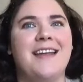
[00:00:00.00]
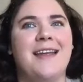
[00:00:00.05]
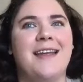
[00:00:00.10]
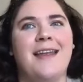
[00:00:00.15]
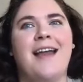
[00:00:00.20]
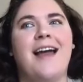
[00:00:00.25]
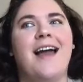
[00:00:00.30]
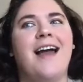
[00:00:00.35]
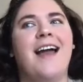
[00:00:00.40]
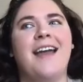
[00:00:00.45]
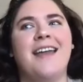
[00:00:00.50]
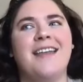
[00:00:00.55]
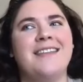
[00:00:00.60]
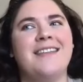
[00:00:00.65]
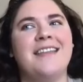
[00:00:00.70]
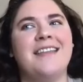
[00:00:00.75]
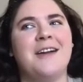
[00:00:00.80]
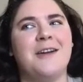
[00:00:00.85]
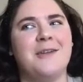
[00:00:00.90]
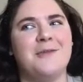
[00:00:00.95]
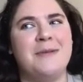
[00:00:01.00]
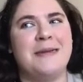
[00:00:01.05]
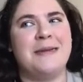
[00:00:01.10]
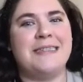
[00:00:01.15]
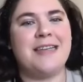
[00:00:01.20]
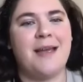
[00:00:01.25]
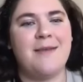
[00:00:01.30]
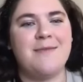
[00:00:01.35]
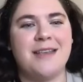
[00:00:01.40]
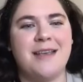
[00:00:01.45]
And there have
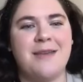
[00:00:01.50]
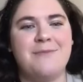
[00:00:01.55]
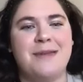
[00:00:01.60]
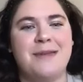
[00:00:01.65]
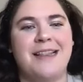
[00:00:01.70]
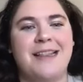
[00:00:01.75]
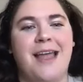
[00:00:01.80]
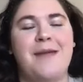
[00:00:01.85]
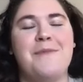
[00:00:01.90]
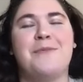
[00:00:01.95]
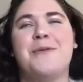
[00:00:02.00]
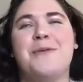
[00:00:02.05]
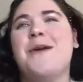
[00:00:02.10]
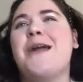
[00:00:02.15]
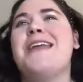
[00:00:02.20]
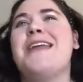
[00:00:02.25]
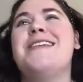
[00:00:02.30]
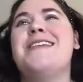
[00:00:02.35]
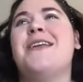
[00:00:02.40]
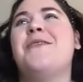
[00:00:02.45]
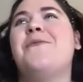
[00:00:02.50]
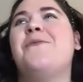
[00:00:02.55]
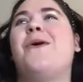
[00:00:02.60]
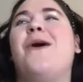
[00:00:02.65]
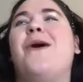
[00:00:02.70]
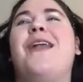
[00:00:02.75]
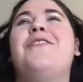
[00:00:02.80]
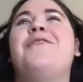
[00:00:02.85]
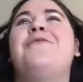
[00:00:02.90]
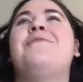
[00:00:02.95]
been times I've been like, Brandon,
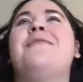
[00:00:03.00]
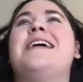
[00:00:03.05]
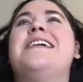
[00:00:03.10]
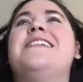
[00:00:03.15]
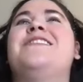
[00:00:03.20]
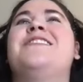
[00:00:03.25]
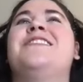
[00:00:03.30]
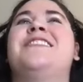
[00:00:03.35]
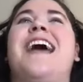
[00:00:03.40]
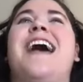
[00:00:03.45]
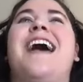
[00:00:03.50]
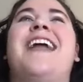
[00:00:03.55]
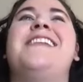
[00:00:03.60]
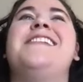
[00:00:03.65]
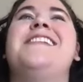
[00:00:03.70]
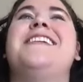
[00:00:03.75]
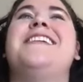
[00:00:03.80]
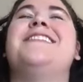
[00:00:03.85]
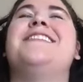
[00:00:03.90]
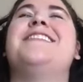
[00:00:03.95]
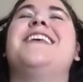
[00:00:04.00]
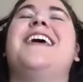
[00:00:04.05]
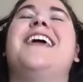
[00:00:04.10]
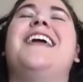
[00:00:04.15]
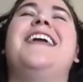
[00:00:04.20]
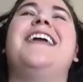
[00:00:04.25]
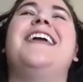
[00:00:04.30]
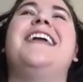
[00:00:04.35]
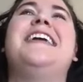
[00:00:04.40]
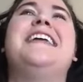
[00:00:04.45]
what if my sadness
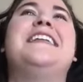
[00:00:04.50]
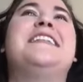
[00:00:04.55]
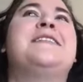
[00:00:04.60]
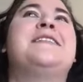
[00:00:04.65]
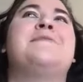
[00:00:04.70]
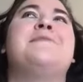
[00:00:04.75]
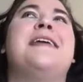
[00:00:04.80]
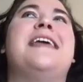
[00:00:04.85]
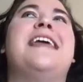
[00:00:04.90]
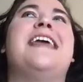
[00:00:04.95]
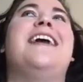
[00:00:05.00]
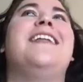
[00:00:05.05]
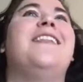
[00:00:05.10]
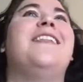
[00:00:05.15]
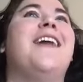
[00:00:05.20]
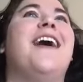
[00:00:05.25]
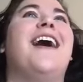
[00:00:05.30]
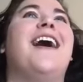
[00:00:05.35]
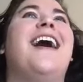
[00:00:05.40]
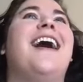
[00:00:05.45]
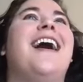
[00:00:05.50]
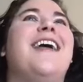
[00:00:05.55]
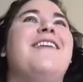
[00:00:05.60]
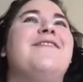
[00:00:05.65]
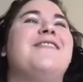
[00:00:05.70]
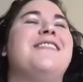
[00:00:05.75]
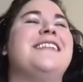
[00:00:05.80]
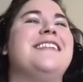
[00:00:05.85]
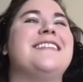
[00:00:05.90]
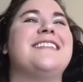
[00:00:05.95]
like eats me
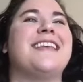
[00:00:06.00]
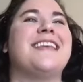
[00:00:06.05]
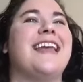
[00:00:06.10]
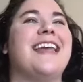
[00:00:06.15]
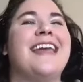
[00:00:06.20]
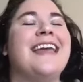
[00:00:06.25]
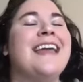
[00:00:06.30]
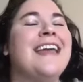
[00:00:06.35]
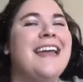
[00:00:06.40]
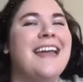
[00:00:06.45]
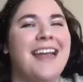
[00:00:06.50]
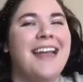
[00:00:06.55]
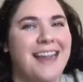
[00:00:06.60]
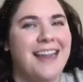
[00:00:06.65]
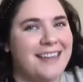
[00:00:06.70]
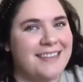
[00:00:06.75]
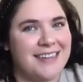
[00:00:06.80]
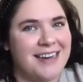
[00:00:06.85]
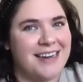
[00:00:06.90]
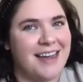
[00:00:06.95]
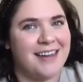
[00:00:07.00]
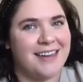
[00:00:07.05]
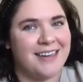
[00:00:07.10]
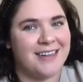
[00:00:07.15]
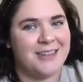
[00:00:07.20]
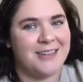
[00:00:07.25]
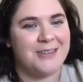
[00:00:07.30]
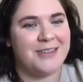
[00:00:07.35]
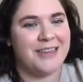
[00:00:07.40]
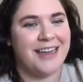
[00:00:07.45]
alive? And he's like, it's not
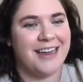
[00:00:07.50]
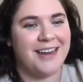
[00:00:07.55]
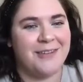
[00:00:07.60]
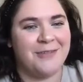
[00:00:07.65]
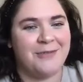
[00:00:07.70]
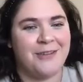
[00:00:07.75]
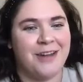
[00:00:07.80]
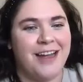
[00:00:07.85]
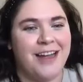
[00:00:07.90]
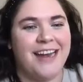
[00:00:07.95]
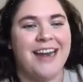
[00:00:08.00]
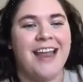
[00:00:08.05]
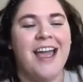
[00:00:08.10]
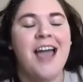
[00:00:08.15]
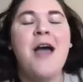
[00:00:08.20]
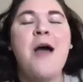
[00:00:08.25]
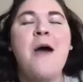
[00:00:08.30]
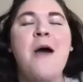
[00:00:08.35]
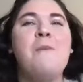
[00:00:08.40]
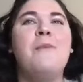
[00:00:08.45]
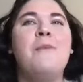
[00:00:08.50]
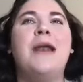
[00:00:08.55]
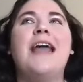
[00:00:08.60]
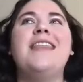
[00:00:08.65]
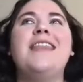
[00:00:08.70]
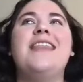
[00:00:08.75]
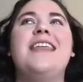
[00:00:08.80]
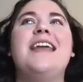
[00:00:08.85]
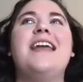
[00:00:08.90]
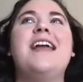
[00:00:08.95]
going to do that. You're fine. But
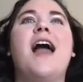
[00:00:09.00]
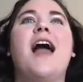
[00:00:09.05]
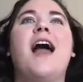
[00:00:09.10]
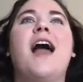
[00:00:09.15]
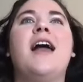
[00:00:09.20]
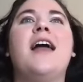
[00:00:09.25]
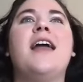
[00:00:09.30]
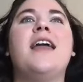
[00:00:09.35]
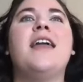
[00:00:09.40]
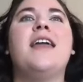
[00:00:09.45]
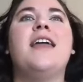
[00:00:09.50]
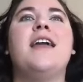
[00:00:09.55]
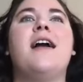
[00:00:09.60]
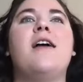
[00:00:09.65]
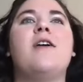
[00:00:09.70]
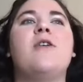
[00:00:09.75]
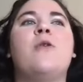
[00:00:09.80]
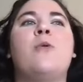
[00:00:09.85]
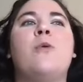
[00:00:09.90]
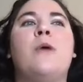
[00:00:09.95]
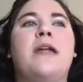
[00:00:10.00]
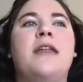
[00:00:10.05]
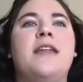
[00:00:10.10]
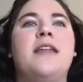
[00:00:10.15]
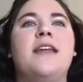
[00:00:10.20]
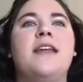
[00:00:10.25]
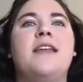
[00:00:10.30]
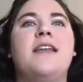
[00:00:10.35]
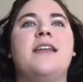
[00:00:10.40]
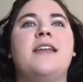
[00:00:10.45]
I think I
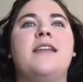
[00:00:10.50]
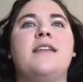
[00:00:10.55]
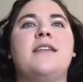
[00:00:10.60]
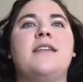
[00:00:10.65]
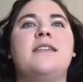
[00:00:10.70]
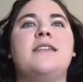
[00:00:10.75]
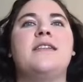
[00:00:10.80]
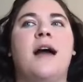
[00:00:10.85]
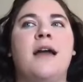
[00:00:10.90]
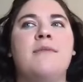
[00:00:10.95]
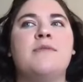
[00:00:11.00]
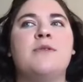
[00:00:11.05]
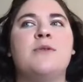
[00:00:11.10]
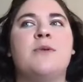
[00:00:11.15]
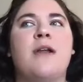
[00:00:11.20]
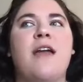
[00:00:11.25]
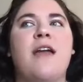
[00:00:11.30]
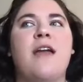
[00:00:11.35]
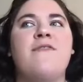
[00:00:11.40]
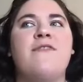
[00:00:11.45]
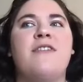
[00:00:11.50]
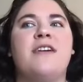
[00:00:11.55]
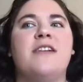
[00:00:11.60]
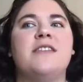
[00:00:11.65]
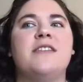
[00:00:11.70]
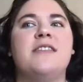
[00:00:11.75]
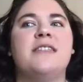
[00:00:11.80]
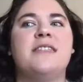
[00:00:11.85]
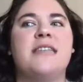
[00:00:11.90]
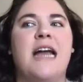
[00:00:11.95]
equated times when I
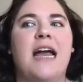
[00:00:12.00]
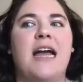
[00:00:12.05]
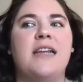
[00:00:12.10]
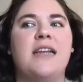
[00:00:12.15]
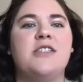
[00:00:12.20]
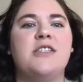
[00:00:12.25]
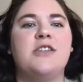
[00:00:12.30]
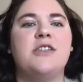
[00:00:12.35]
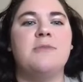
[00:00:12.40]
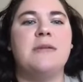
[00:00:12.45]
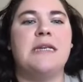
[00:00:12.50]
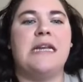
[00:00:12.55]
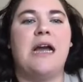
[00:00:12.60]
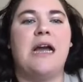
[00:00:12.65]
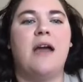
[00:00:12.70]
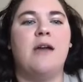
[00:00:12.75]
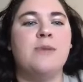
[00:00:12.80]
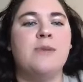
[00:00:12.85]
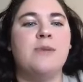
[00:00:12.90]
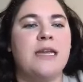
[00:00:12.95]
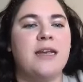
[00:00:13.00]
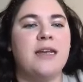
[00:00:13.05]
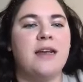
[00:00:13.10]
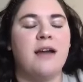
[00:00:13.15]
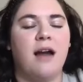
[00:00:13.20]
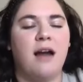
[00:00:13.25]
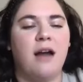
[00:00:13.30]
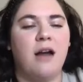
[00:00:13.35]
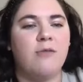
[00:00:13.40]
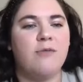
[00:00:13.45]
felt sad to me not being
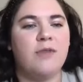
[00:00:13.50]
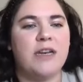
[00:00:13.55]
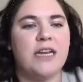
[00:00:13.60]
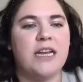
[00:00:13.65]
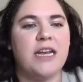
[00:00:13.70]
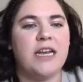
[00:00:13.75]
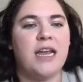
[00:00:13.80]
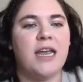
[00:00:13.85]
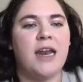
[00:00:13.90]
confident.